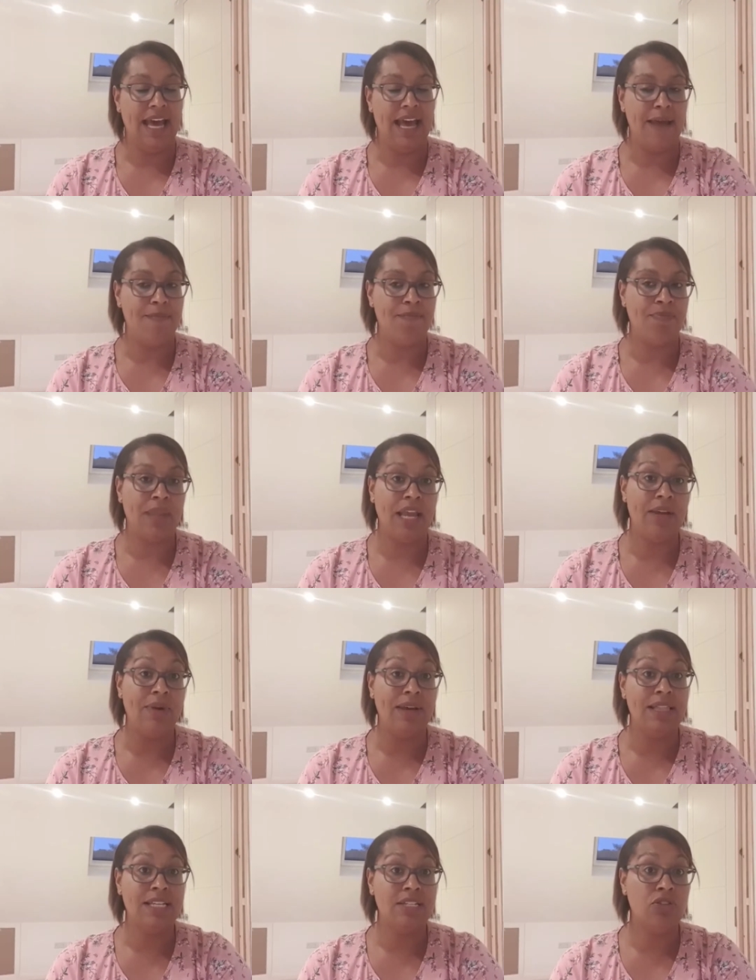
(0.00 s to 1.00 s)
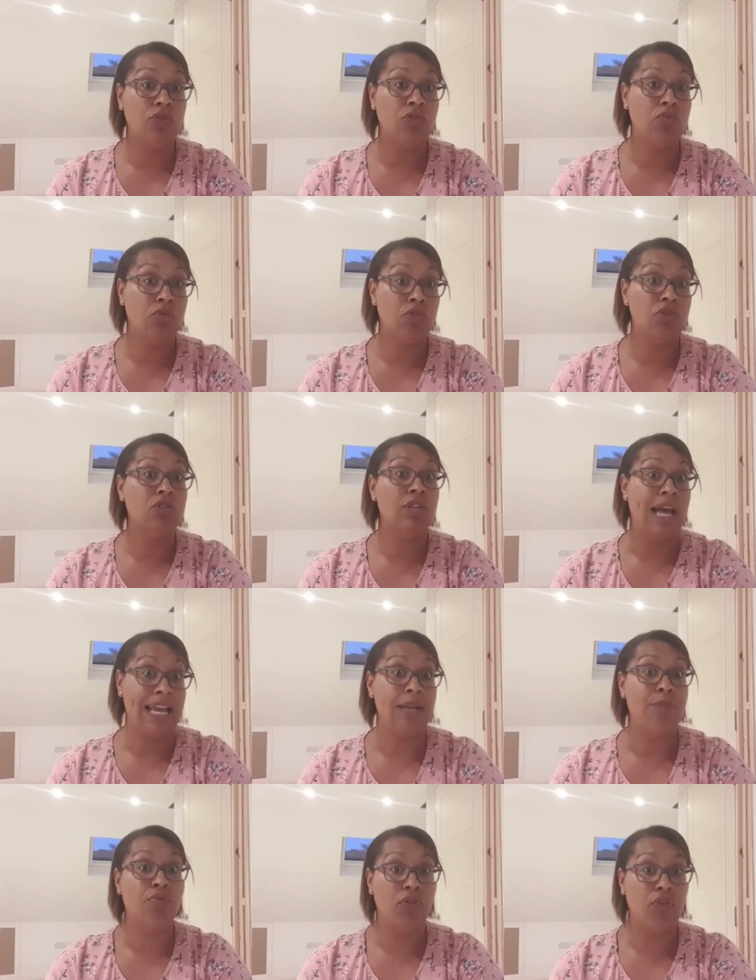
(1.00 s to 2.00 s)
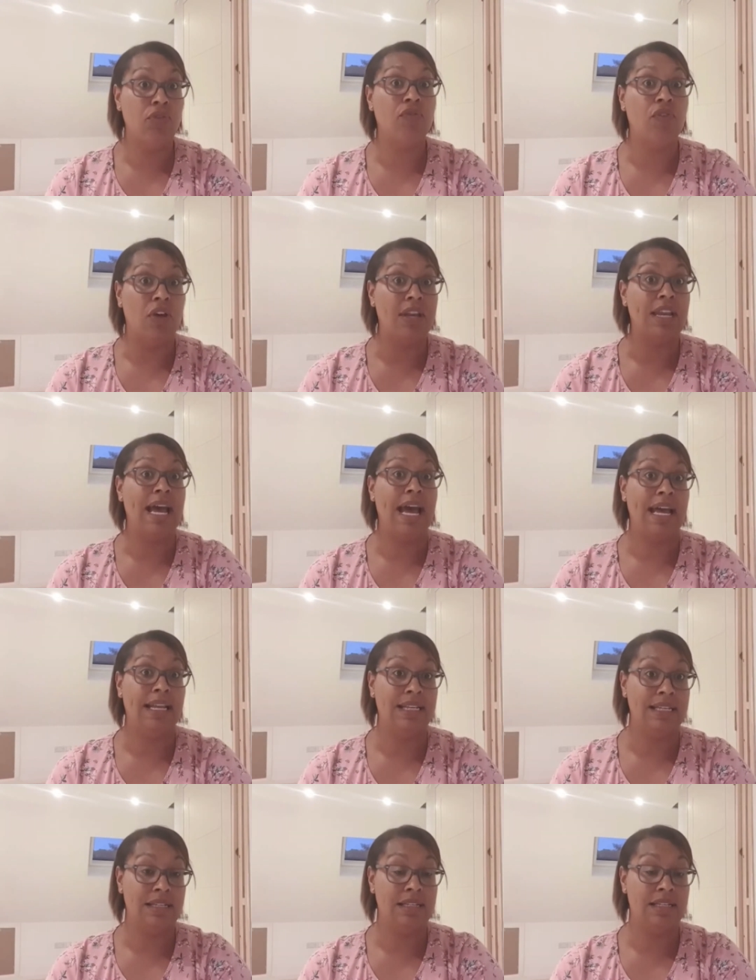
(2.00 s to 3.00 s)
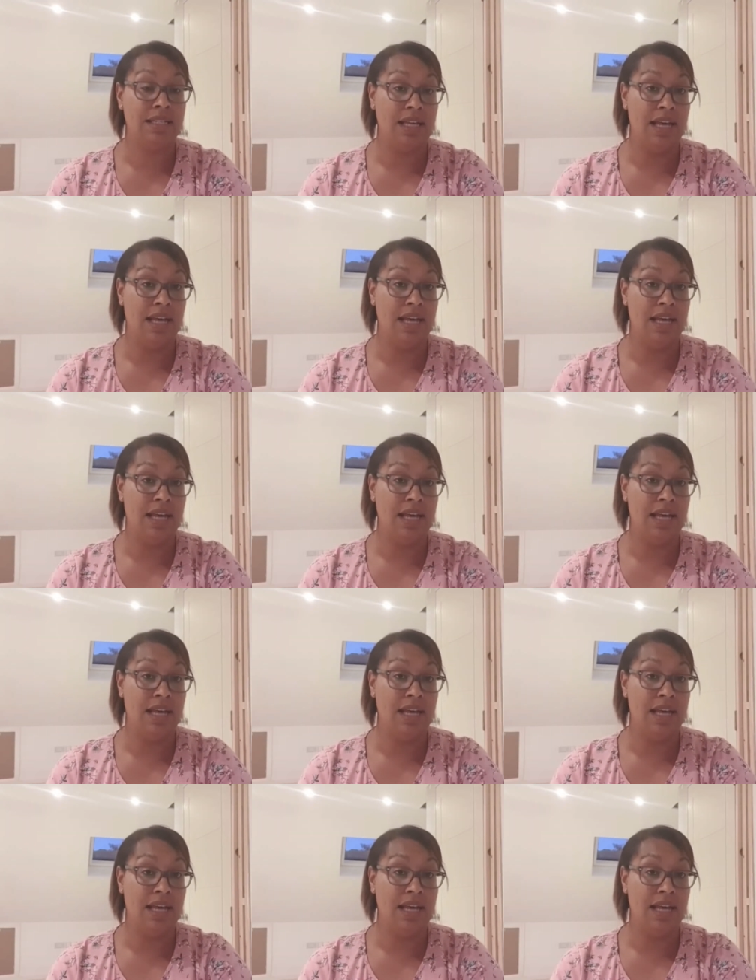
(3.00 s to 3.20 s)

Anyway, this dog was A, proven, and